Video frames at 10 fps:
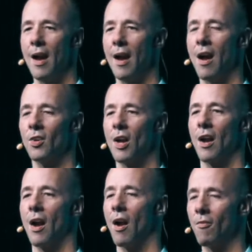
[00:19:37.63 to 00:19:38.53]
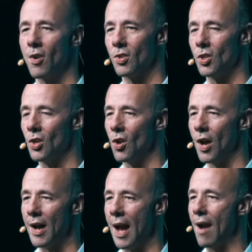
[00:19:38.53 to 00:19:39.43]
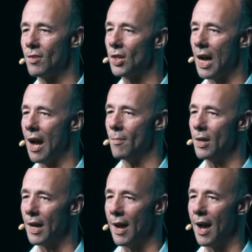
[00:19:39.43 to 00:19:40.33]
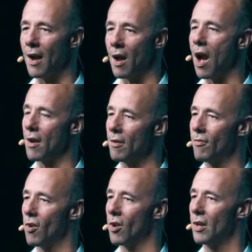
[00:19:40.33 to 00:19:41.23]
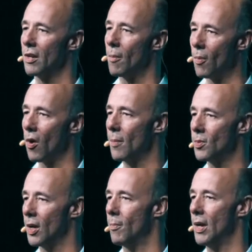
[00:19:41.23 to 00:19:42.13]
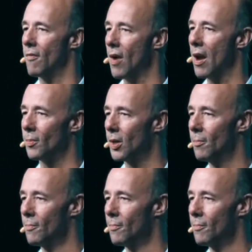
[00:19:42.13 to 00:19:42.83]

and also I offered to do it in half the time that they had allotted for the program to be developed.